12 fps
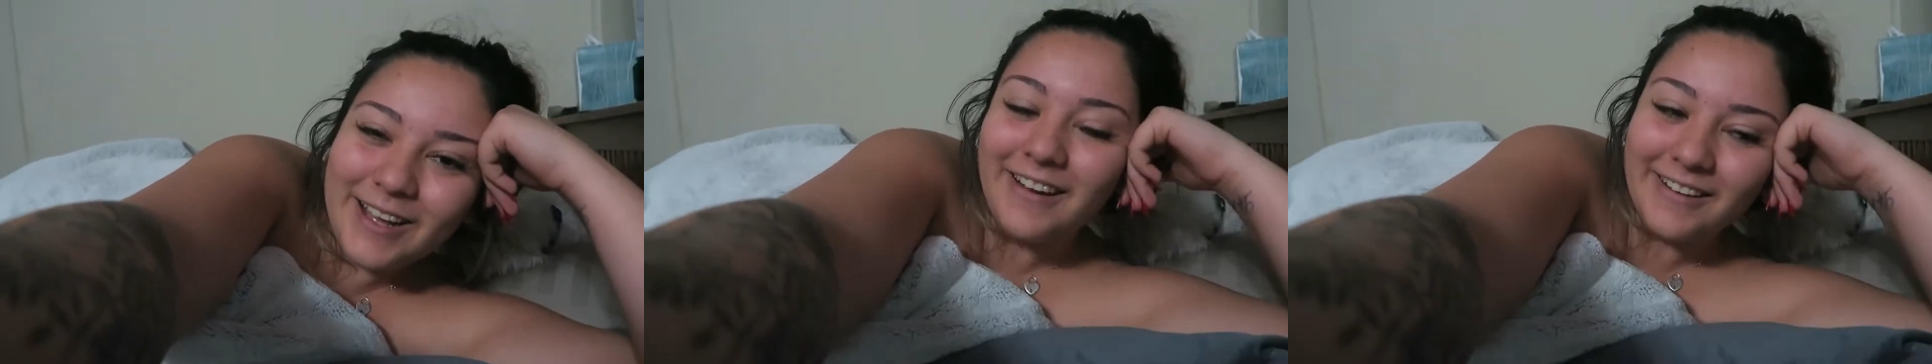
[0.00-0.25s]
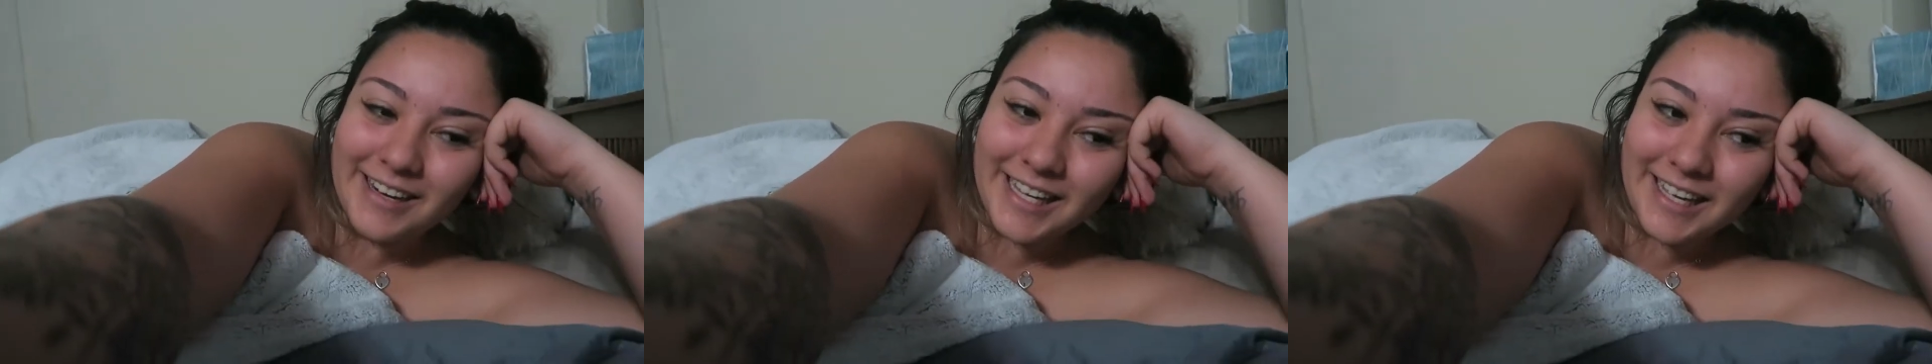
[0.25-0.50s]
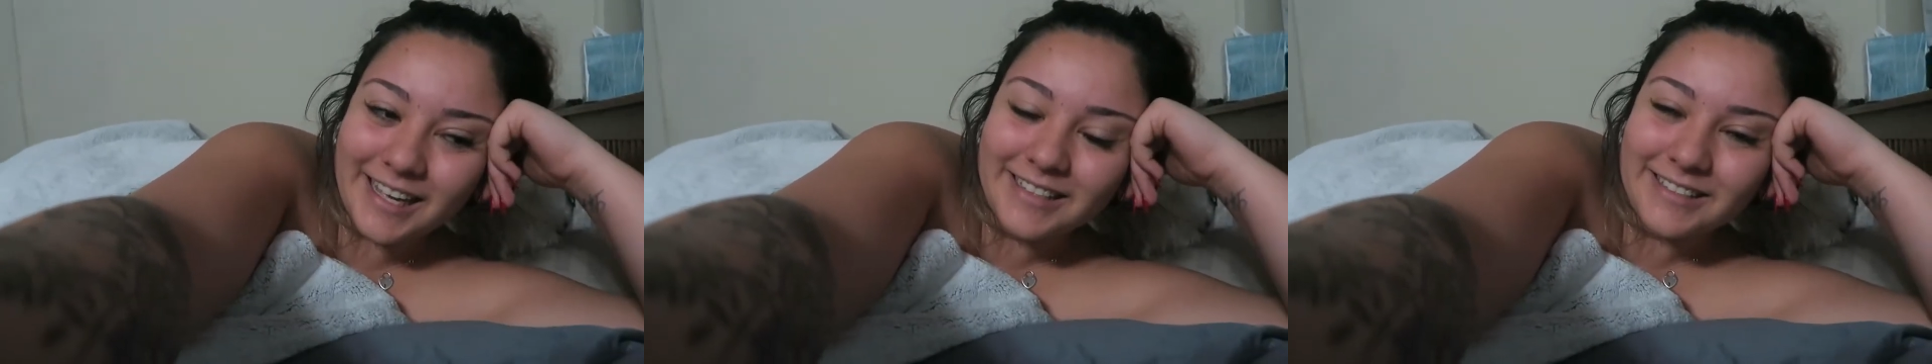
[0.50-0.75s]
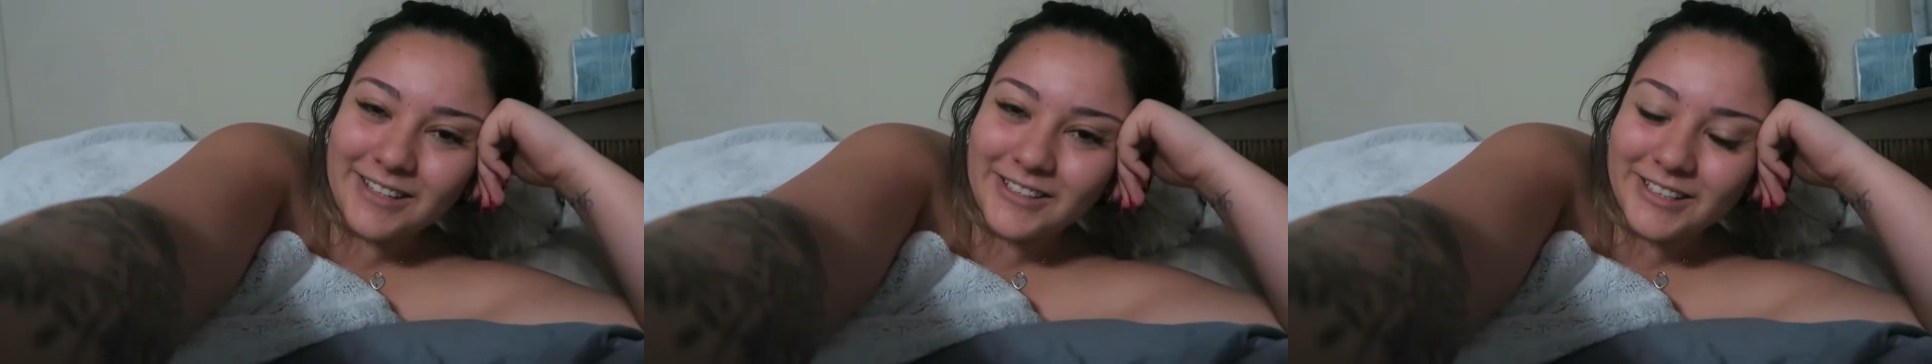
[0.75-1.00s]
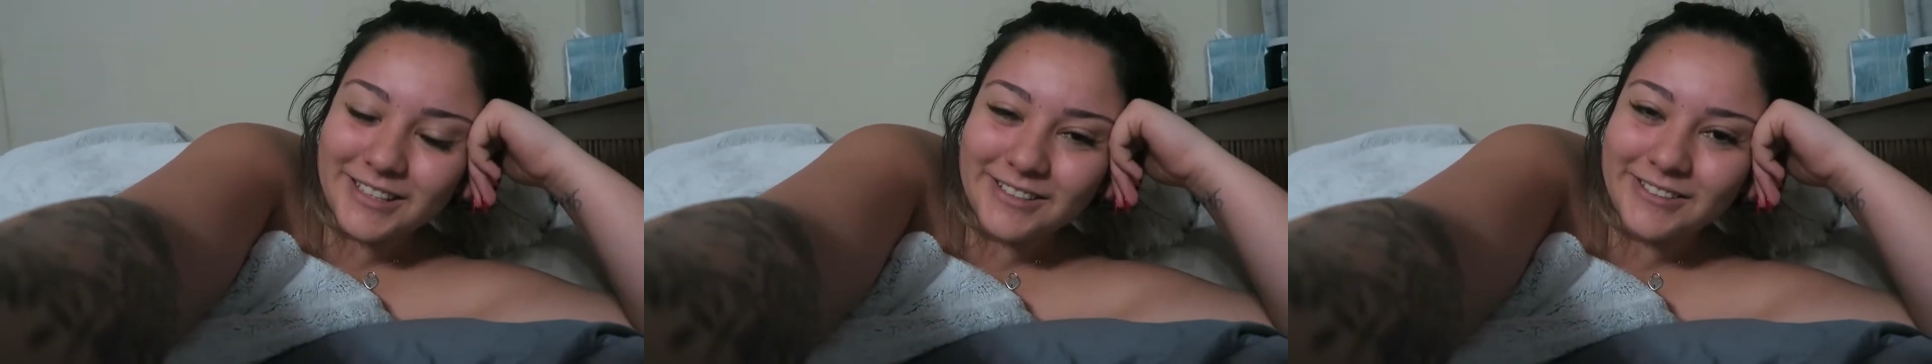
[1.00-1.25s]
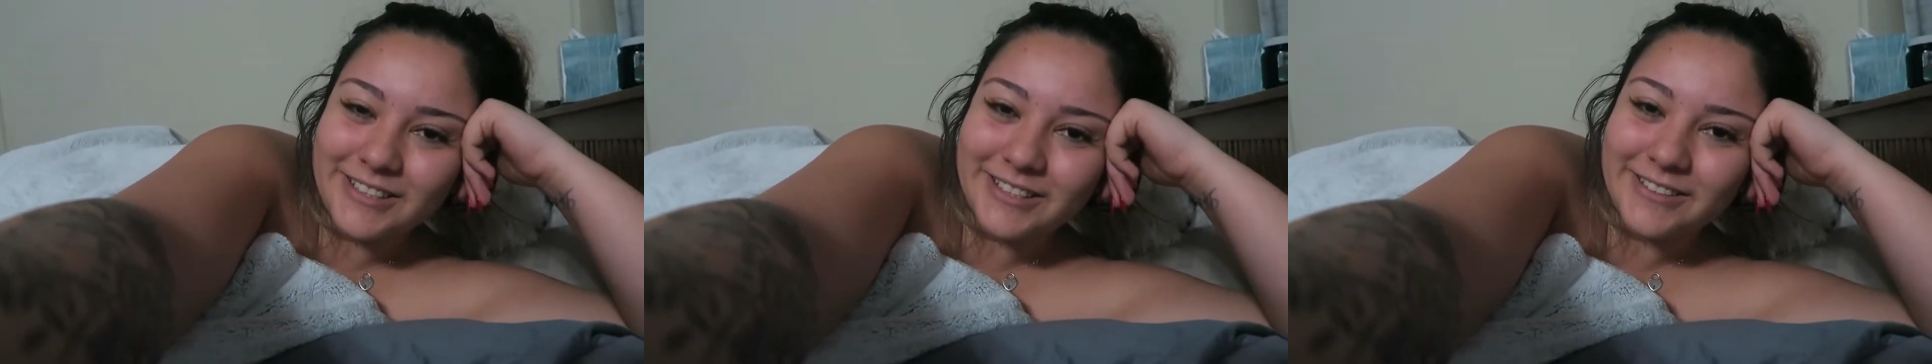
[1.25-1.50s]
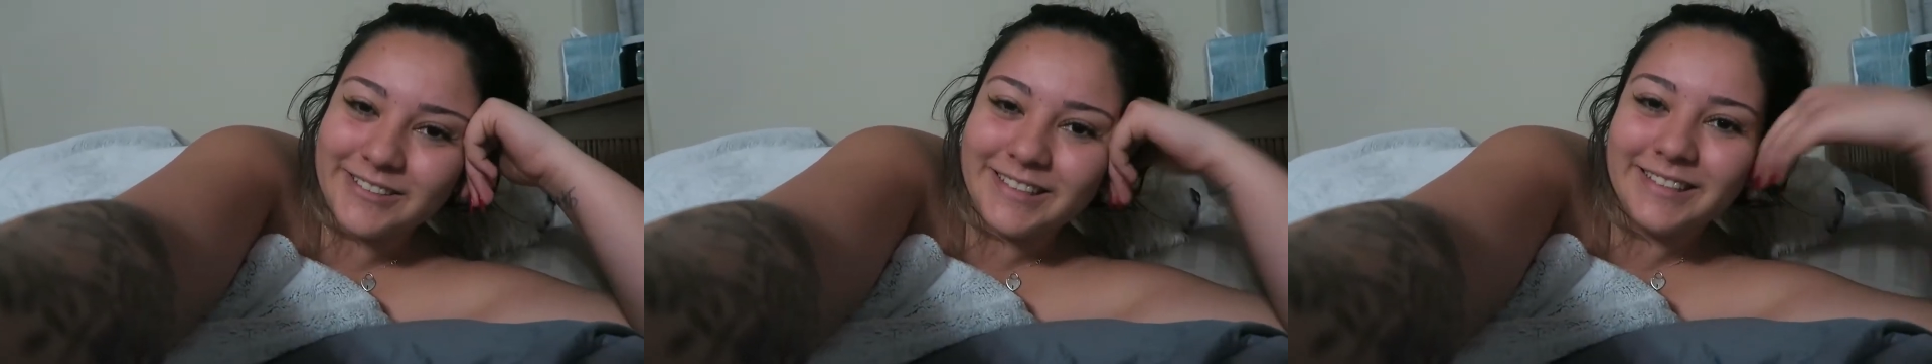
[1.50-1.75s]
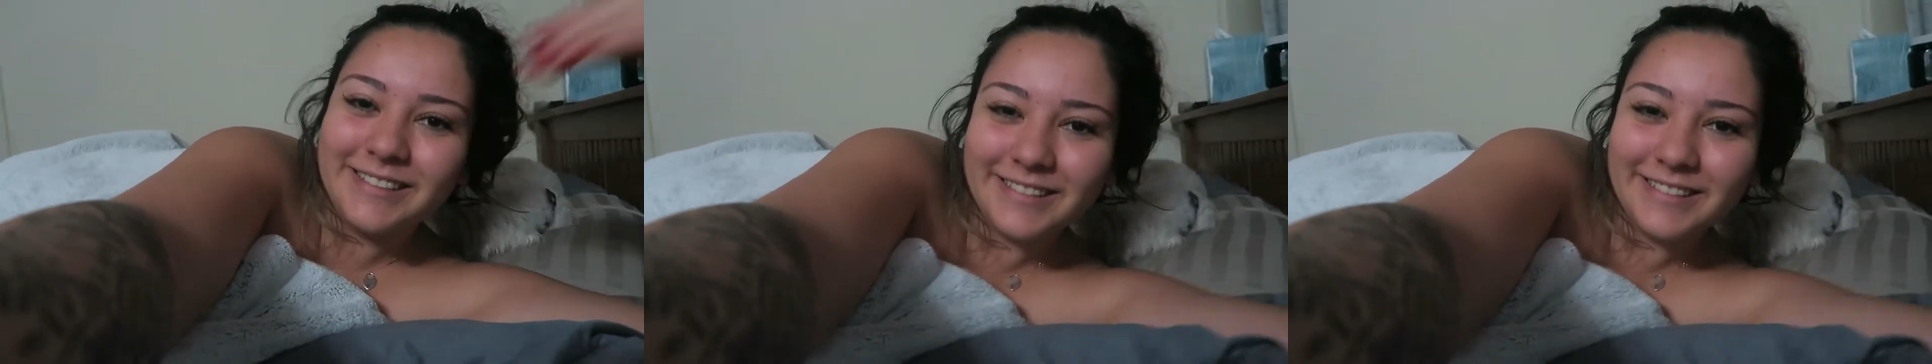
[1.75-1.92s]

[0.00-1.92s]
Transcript: Alright guys, I'll see you soon.